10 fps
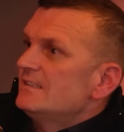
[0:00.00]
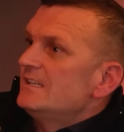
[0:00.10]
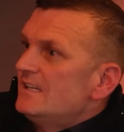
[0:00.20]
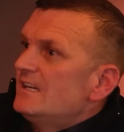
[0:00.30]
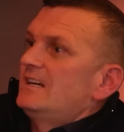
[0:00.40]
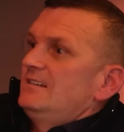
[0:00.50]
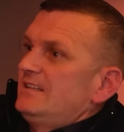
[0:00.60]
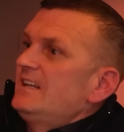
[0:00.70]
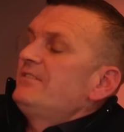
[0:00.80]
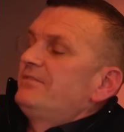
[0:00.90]
it, Yeah,
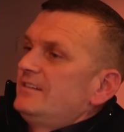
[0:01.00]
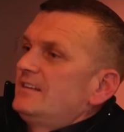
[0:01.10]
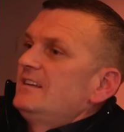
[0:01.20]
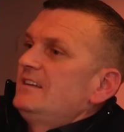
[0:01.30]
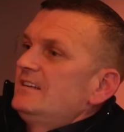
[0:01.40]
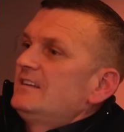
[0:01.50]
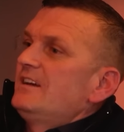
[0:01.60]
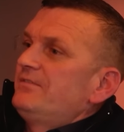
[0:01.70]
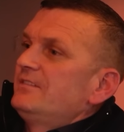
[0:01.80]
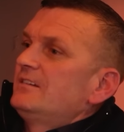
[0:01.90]
definitely,
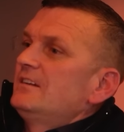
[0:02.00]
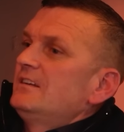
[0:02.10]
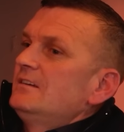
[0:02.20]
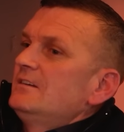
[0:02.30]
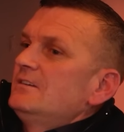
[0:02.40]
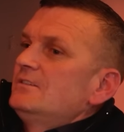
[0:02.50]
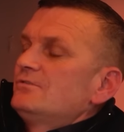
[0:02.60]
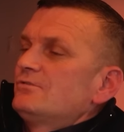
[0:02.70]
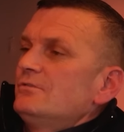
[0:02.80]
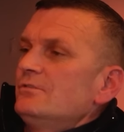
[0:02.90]
definitely.
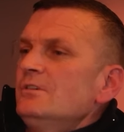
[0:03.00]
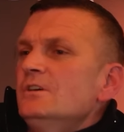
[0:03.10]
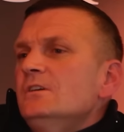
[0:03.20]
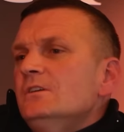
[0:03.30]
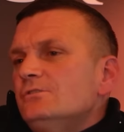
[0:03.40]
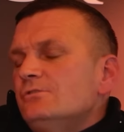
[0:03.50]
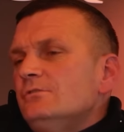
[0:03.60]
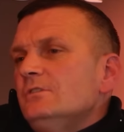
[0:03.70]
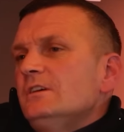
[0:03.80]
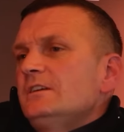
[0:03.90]
Draw,
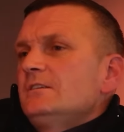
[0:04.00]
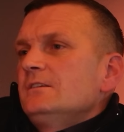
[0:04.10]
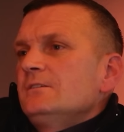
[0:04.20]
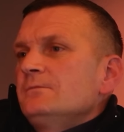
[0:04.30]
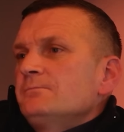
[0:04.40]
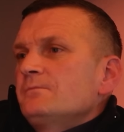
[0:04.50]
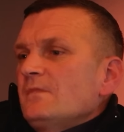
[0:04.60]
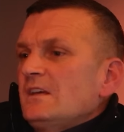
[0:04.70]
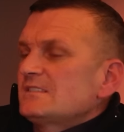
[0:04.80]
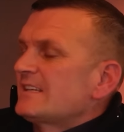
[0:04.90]
draw like
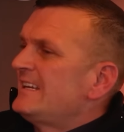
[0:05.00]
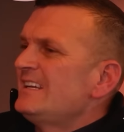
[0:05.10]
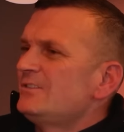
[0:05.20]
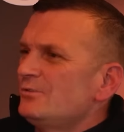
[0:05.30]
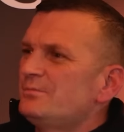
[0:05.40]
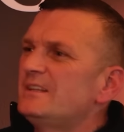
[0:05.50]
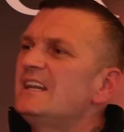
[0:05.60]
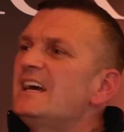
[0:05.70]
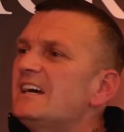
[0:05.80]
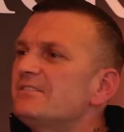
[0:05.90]
as a kid you'd be
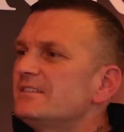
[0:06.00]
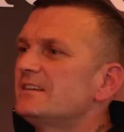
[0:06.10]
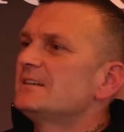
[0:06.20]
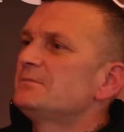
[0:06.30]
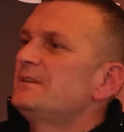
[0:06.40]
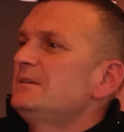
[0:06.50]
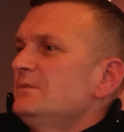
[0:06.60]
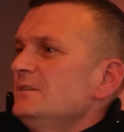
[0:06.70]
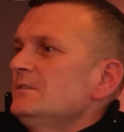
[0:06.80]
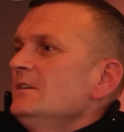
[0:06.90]
laughing at
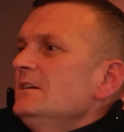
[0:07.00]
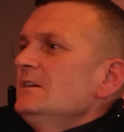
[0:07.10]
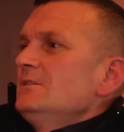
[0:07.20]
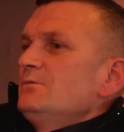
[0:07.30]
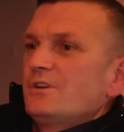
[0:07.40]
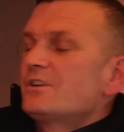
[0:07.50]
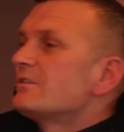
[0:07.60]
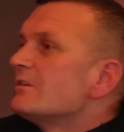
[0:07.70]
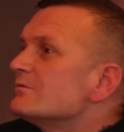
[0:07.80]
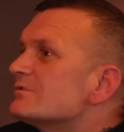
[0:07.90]
people with a
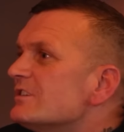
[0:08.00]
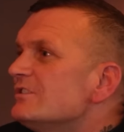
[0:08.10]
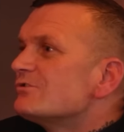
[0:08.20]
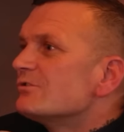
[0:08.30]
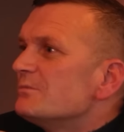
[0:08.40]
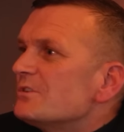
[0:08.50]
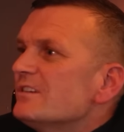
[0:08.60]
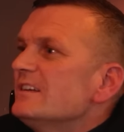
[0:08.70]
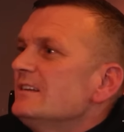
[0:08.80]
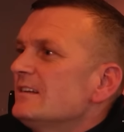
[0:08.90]
Down syndrome or
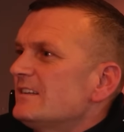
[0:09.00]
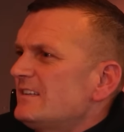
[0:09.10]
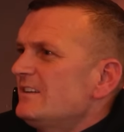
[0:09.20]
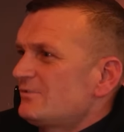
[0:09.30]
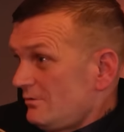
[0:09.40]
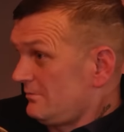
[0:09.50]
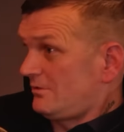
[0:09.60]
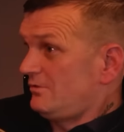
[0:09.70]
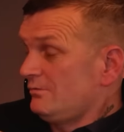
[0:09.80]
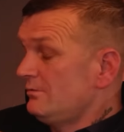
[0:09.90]
anything like that, John,
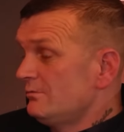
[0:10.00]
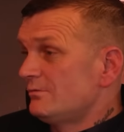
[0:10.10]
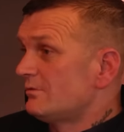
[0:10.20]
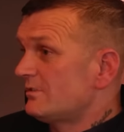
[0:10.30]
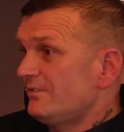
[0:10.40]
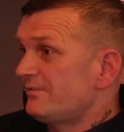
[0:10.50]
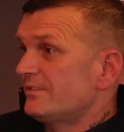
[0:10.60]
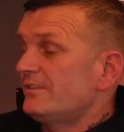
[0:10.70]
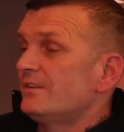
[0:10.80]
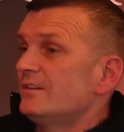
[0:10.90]
because you know no
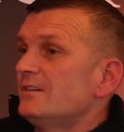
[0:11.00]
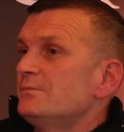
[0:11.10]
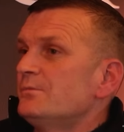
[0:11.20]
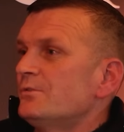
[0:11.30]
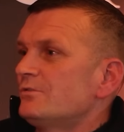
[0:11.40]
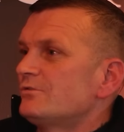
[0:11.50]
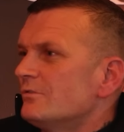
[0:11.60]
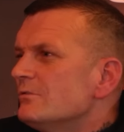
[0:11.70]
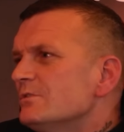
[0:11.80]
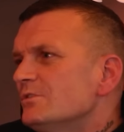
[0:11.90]
different. But you
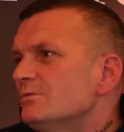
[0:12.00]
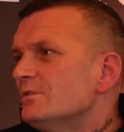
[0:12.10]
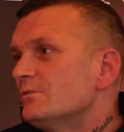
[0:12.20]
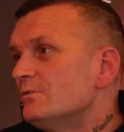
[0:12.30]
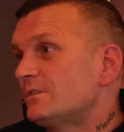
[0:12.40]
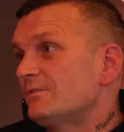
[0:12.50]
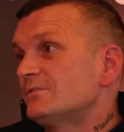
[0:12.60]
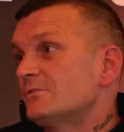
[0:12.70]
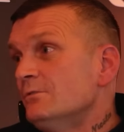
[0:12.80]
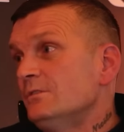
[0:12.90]
know, when you go out to a
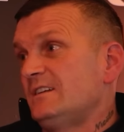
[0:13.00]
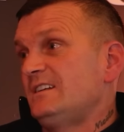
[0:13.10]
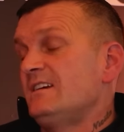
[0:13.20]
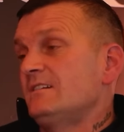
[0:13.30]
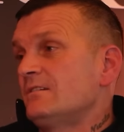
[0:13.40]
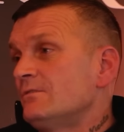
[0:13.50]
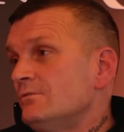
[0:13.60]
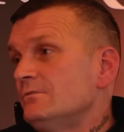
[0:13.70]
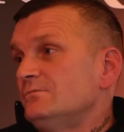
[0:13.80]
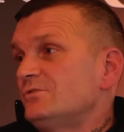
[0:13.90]
school like that, it
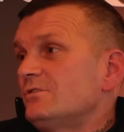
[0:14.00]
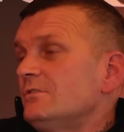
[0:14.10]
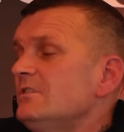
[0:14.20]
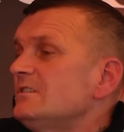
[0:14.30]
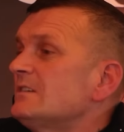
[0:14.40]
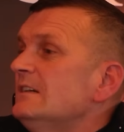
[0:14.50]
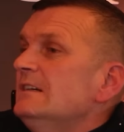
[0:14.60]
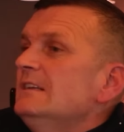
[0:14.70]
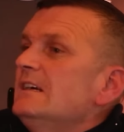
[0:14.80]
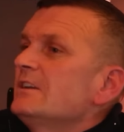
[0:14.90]
opened your eyes.
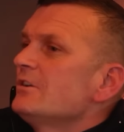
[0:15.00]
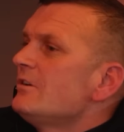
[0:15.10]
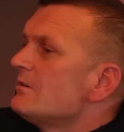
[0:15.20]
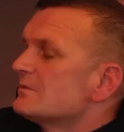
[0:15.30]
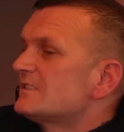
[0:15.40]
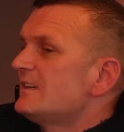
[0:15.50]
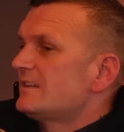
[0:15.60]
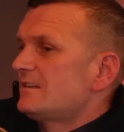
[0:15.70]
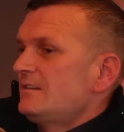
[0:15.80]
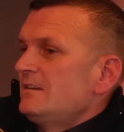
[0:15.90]
And I always said
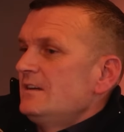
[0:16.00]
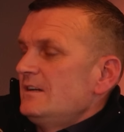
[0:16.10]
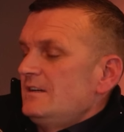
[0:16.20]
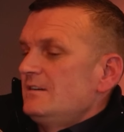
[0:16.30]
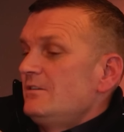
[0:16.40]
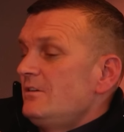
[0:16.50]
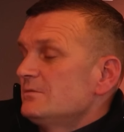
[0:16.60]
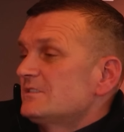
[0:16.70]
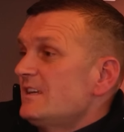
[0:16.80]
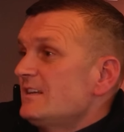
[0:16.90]
it, I
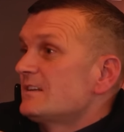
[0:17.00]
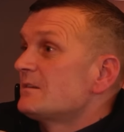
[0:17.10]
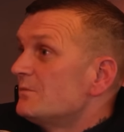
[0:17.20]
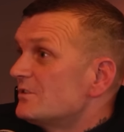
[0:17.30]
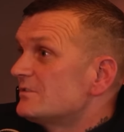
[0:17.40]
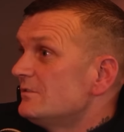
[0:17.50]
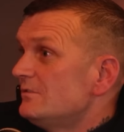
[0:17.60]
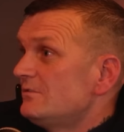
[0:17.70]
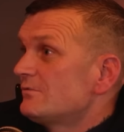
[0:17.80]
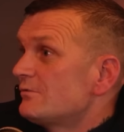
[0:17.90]
always said it to my
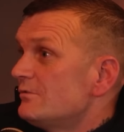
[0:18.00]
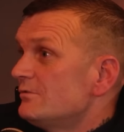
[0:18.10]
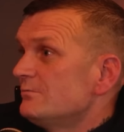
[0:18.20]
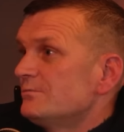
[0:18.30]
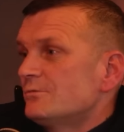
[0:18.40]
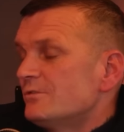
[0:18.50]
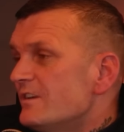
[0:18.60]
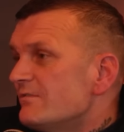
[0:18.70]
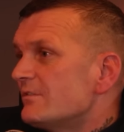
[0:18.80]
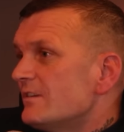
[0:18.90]
son growing up, don't
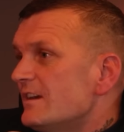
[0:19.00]
ever